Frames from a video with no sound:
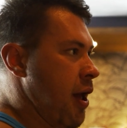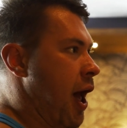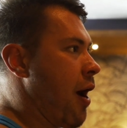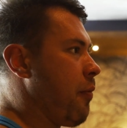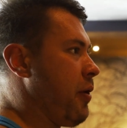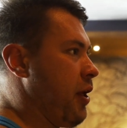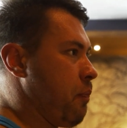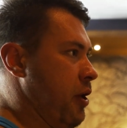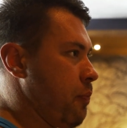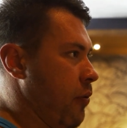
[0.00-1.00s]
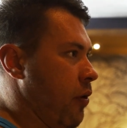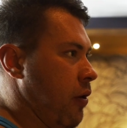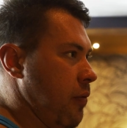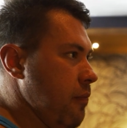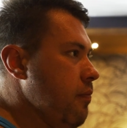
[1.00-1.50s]
how many
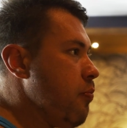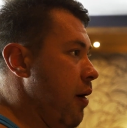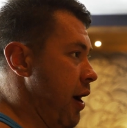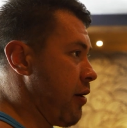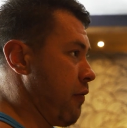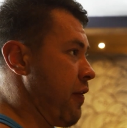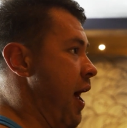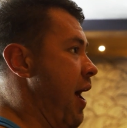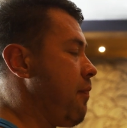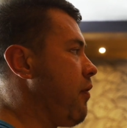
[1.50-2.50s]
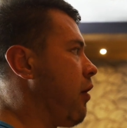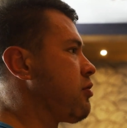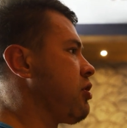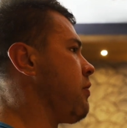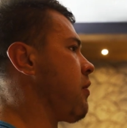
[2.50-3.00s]
people out of that are
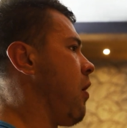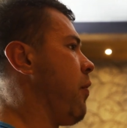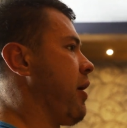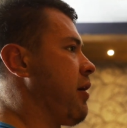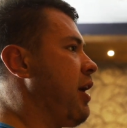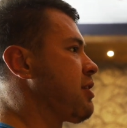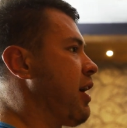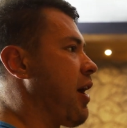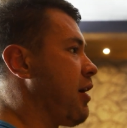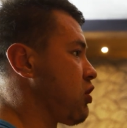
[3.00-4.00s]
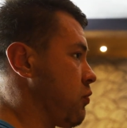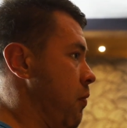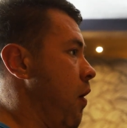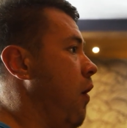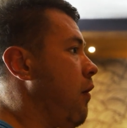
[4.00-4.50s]
still going? It's like a
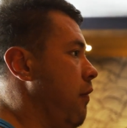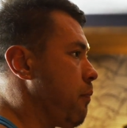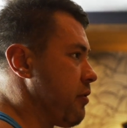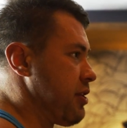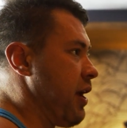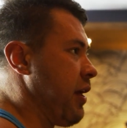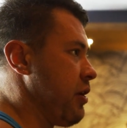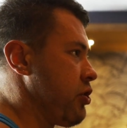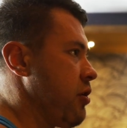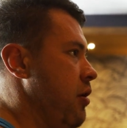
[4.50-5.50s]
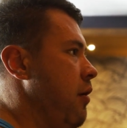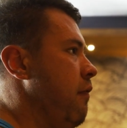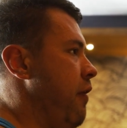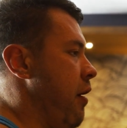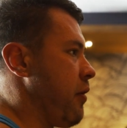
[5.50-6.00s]
small percentage,
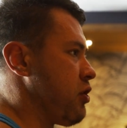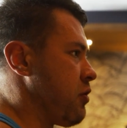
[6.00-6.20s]
very